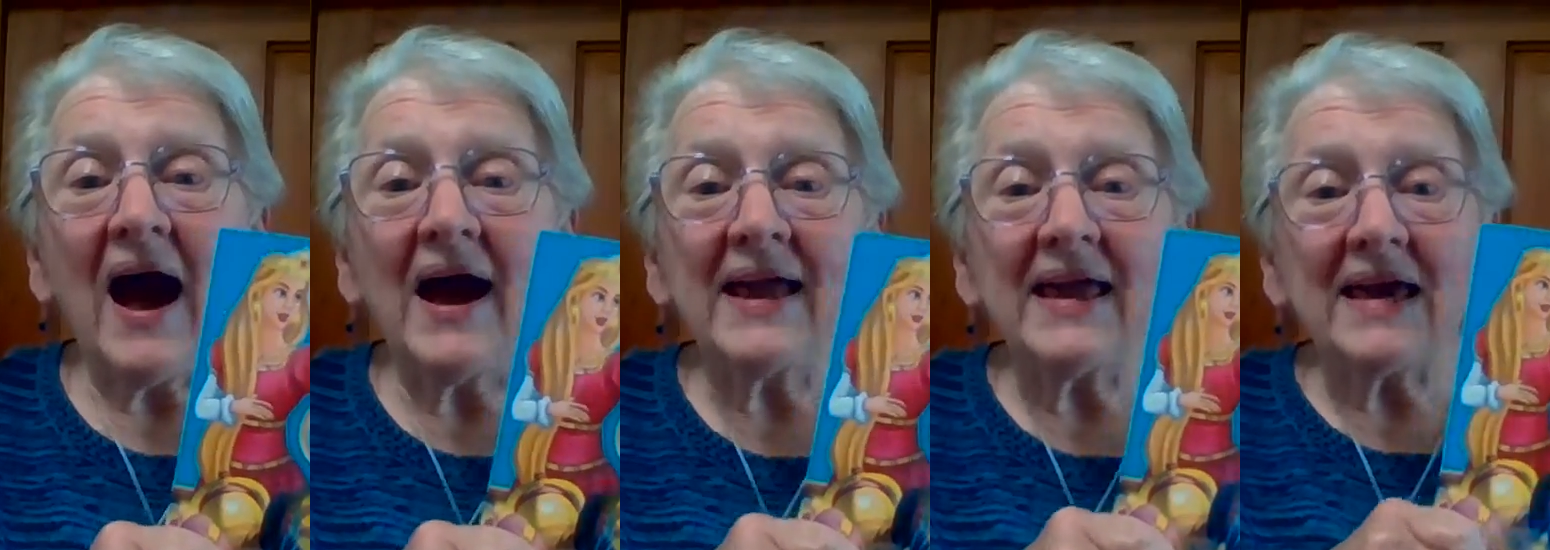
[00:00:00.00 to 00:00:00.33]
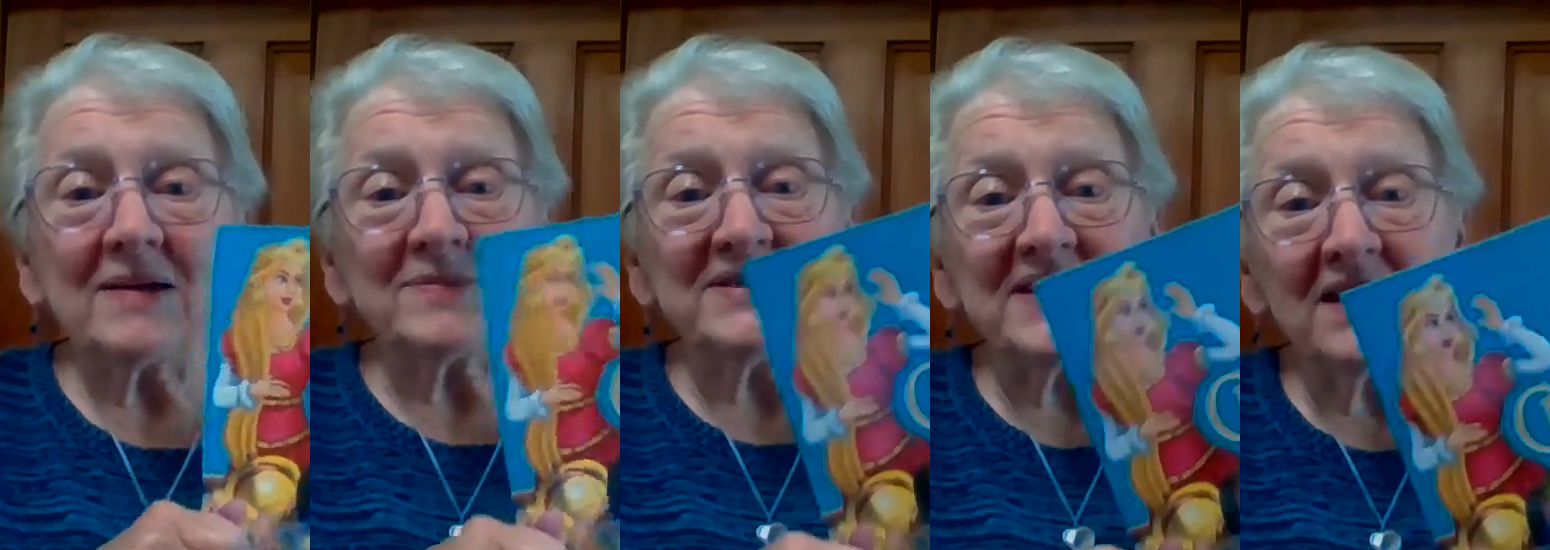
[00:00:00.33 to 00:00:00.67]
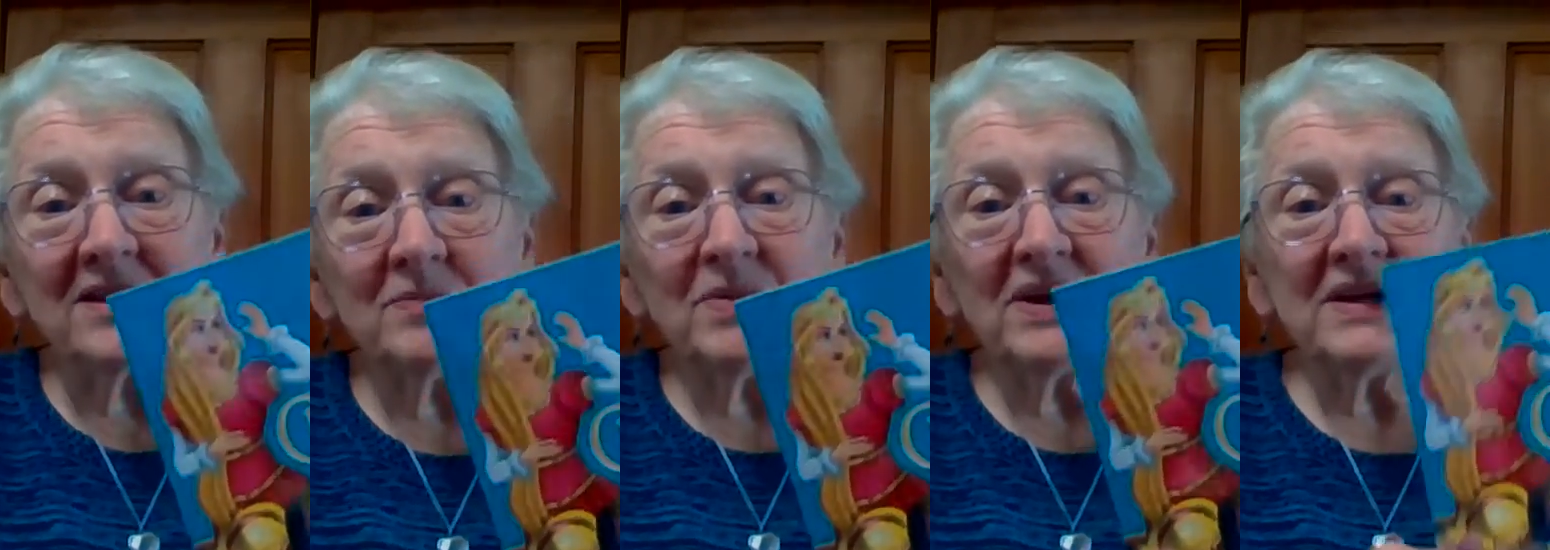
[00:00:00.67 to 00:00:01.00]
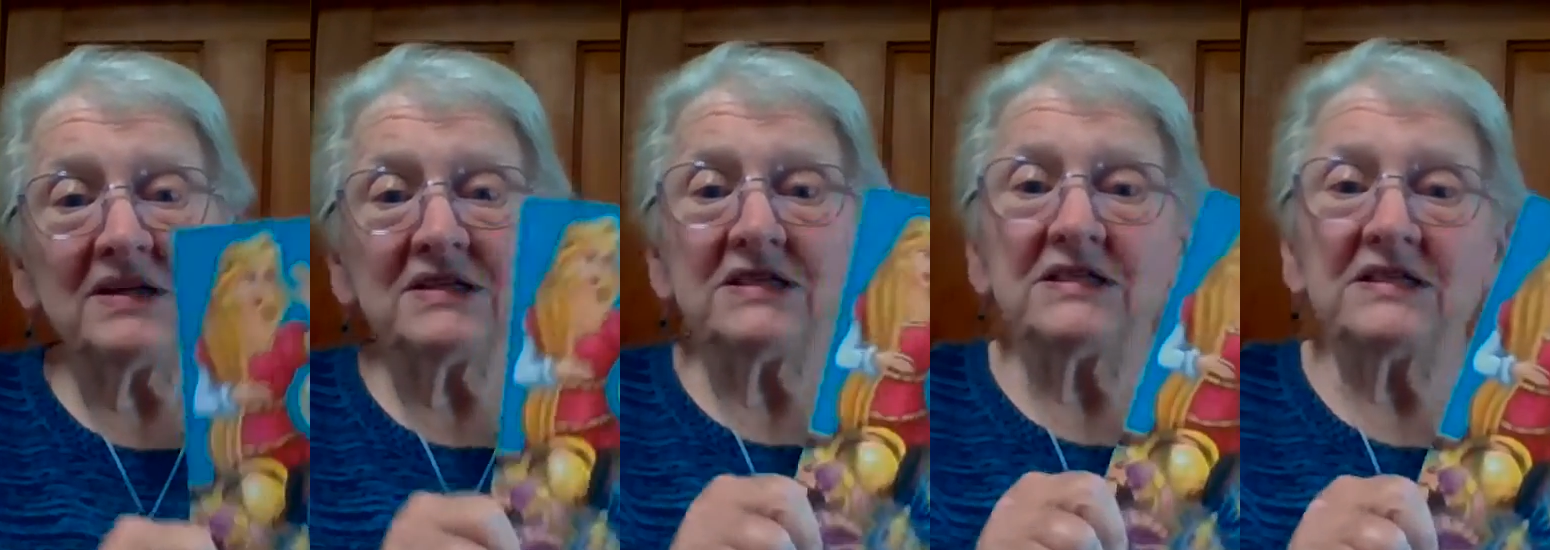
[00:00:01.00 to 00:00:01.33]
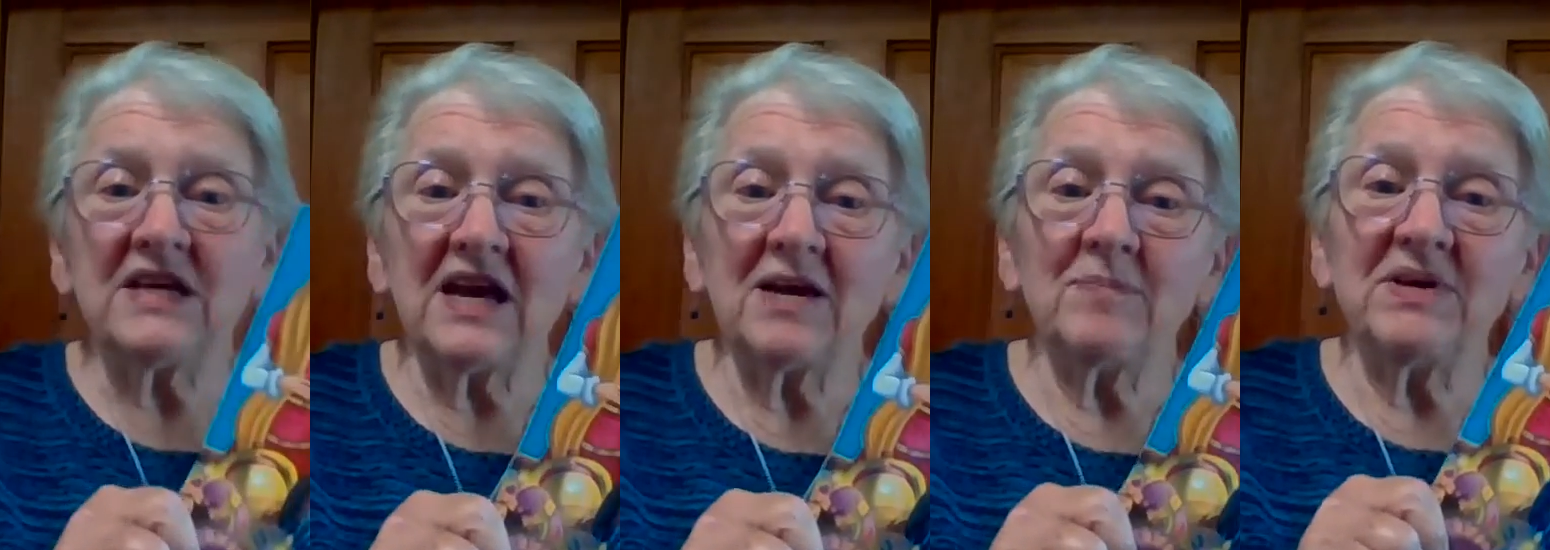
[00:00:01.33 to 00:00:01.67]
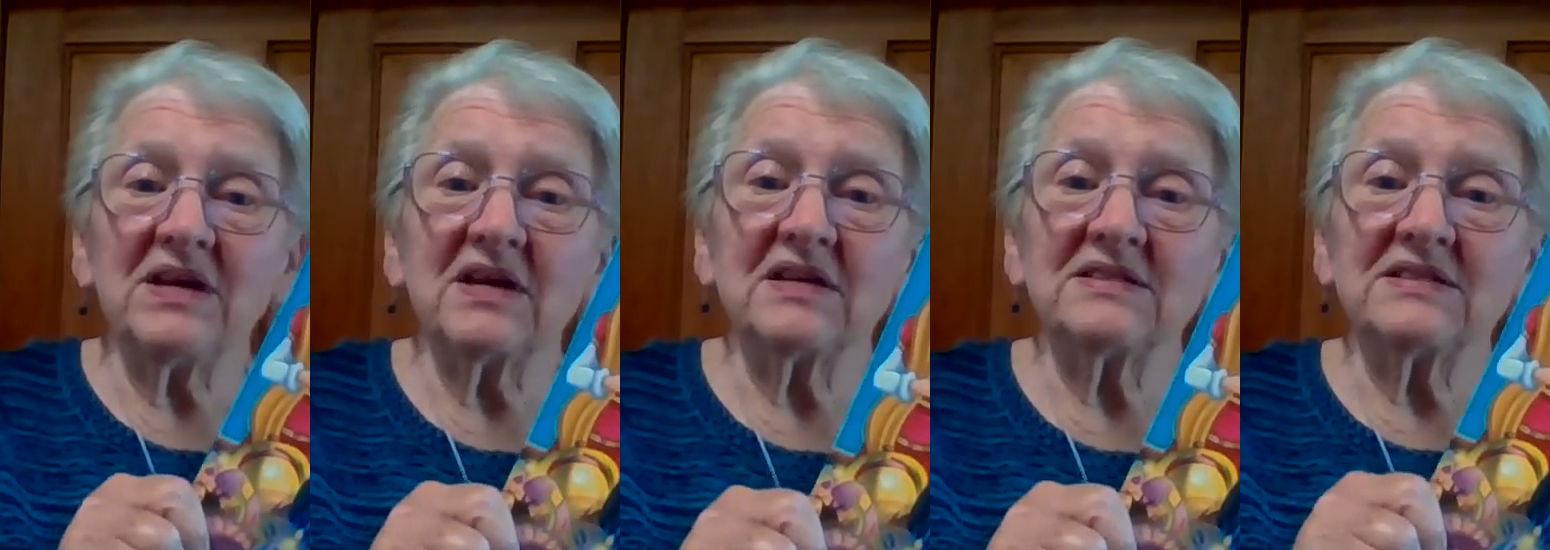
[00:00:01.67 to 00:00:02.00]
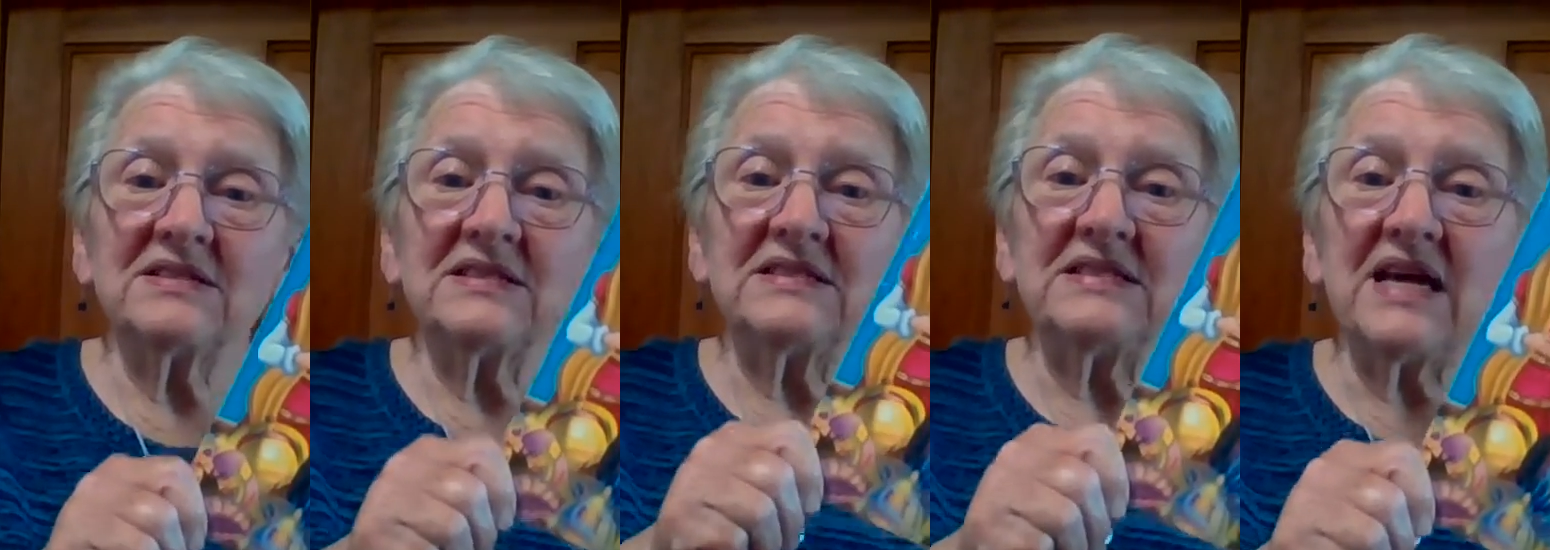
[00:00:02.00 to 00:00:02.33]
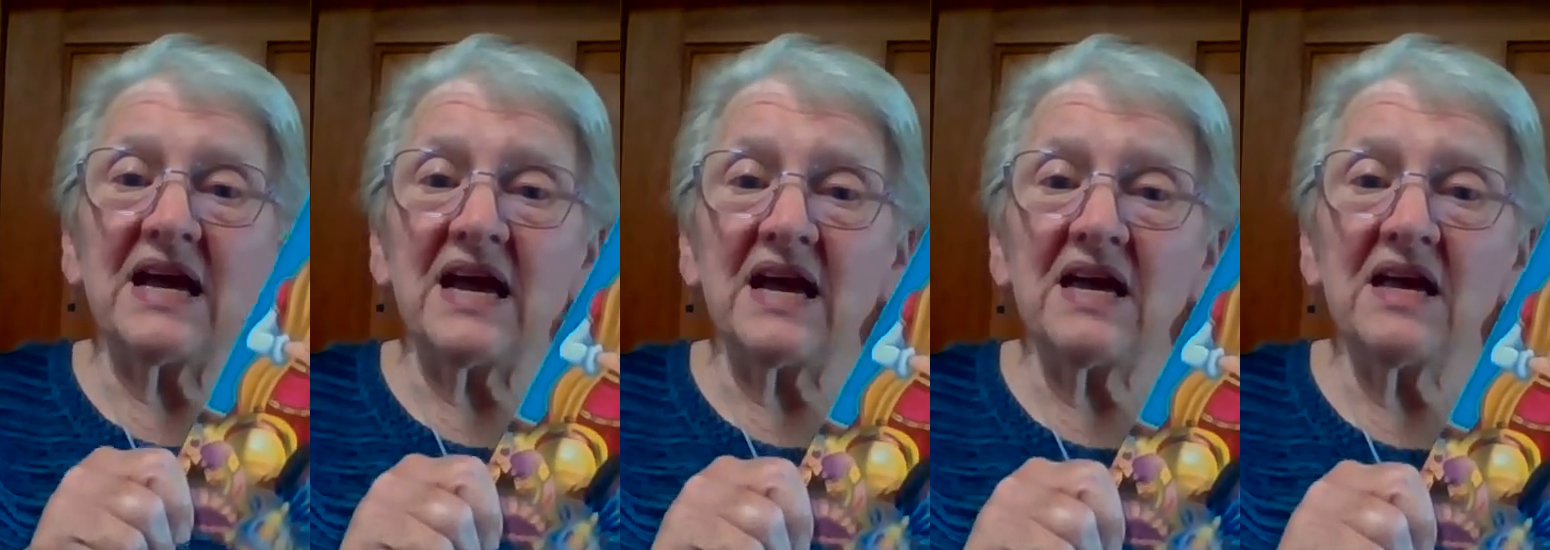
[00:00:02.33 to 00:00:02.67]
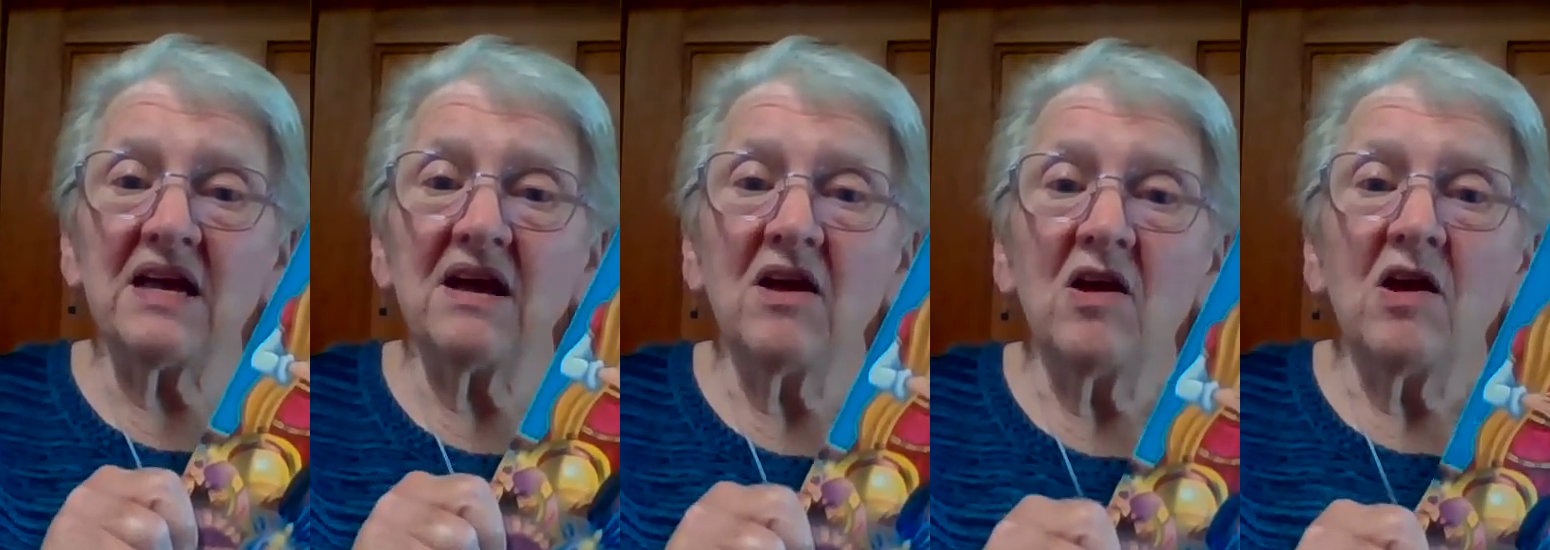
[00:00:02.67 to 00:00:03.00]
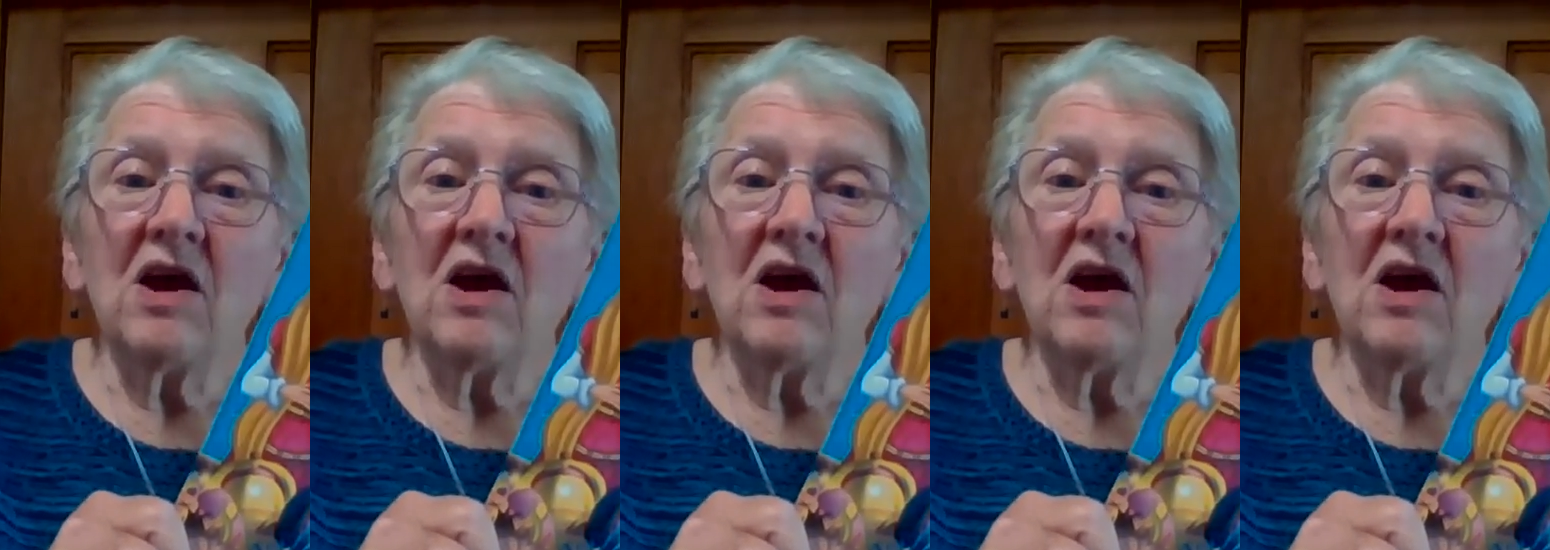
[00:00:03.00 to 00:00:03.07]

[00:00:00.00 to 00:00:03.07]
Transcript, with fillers: I am celebrating today because today,